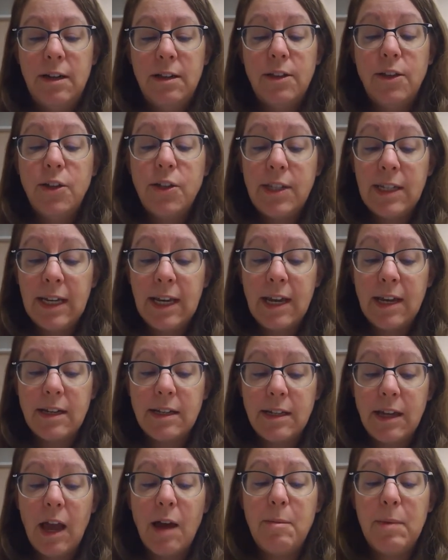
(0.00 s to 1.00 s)
"The
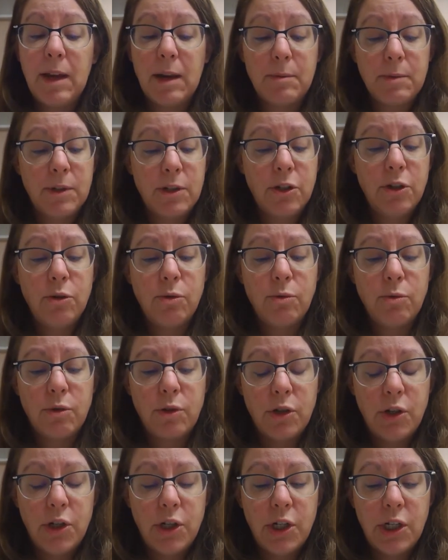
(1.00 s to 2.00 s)
singing's coming up soon,"
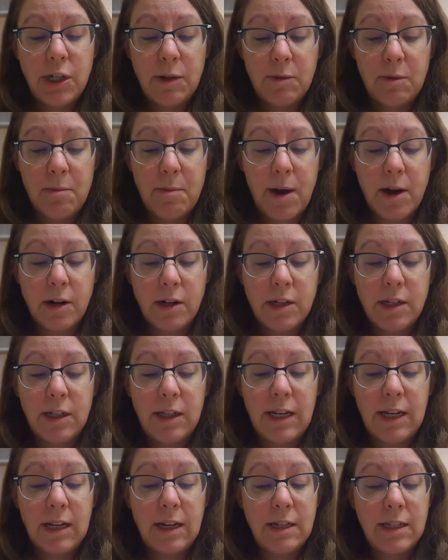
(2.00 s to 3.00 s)
she remarked to
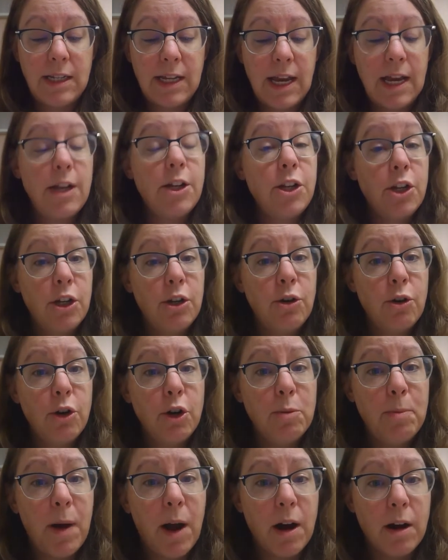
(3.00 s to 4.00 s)
Lina as they ate. "Do you know
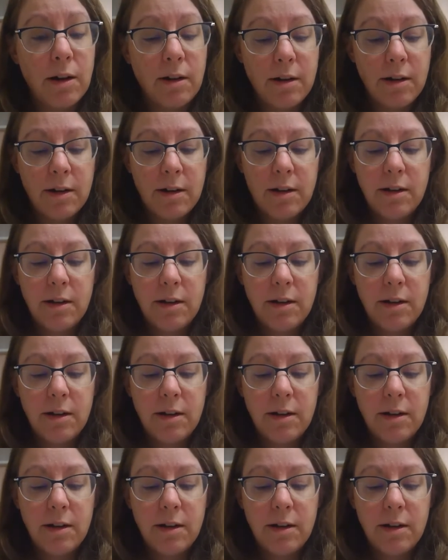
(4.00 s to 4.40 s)
your part?"